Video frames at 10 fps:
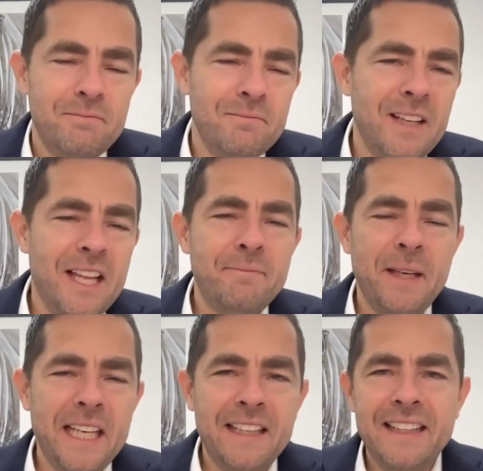let
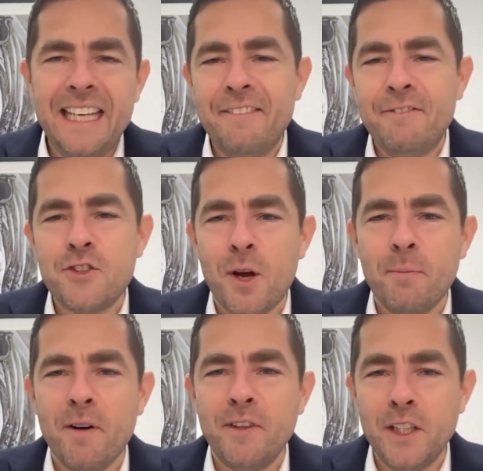me give some
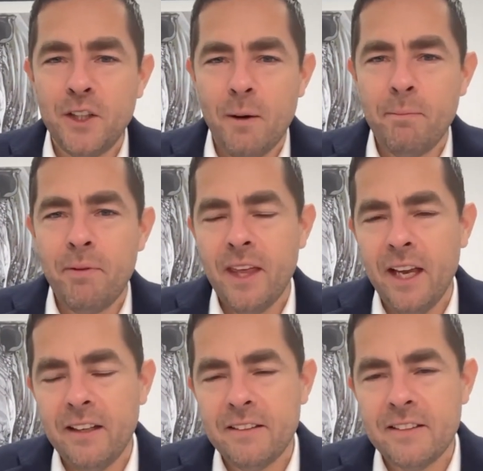of the top
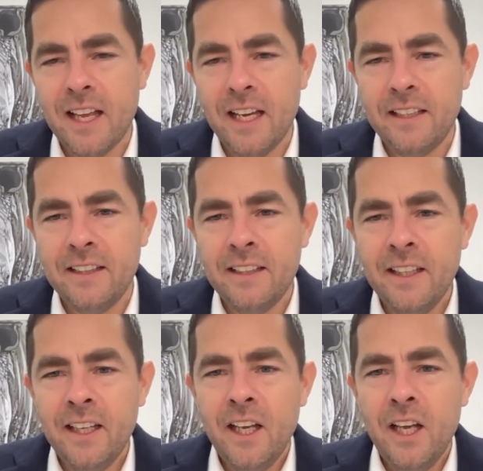things. Like,
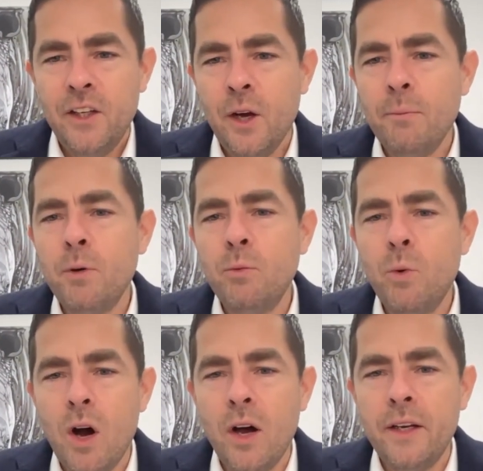number
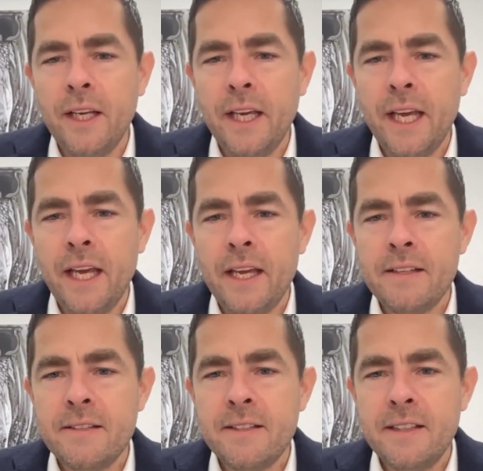one
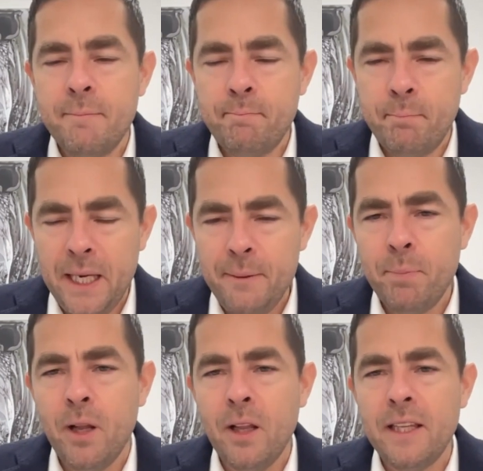is the
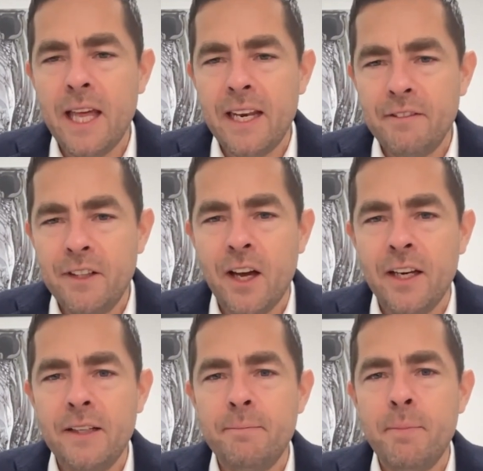people that have done
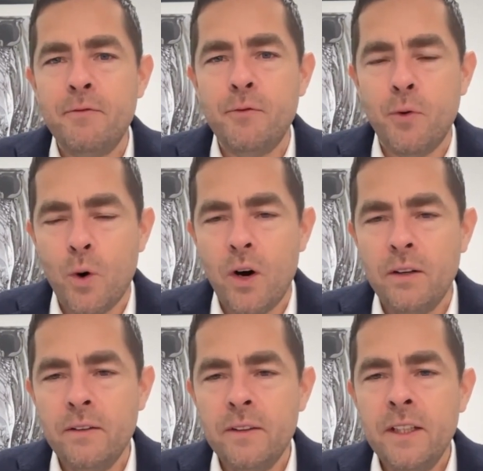it
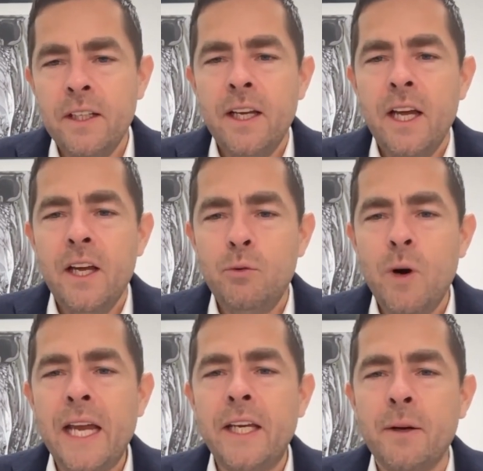before
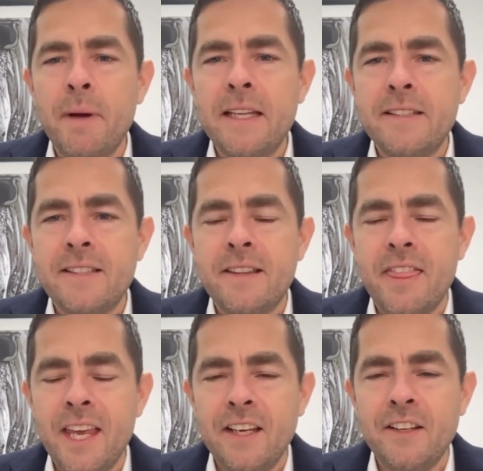recommends
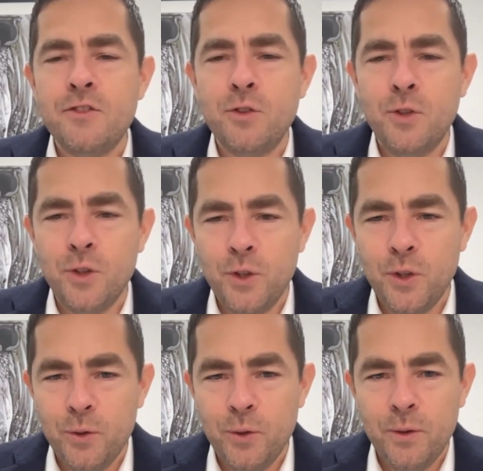things to
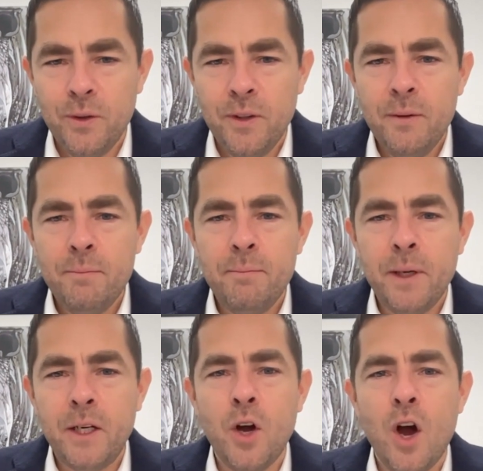you
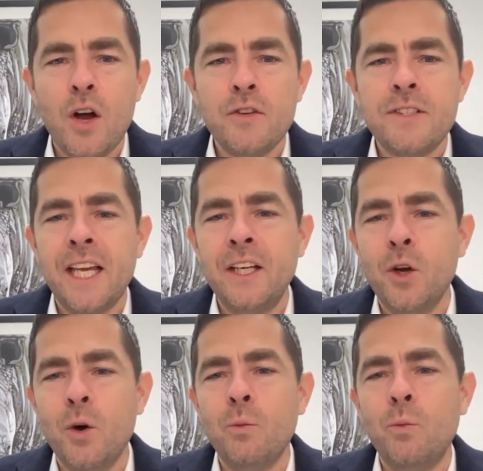because they
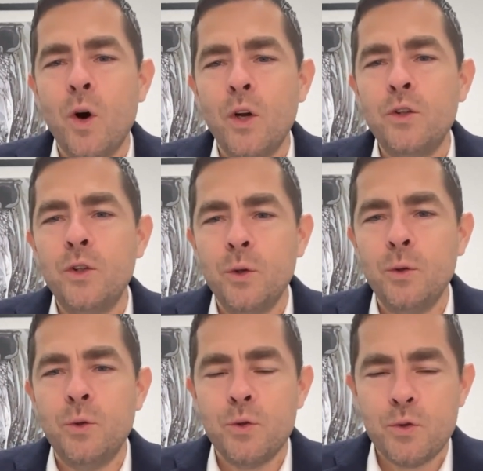don't want you
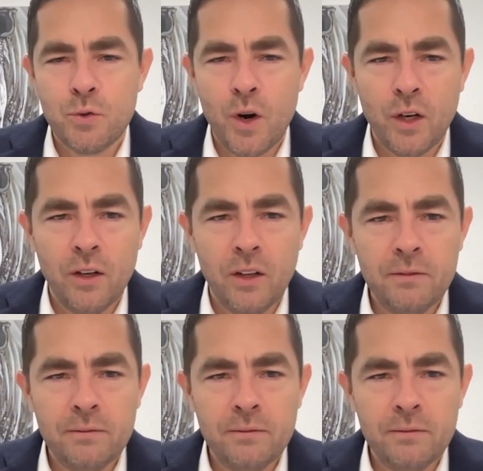to struggle.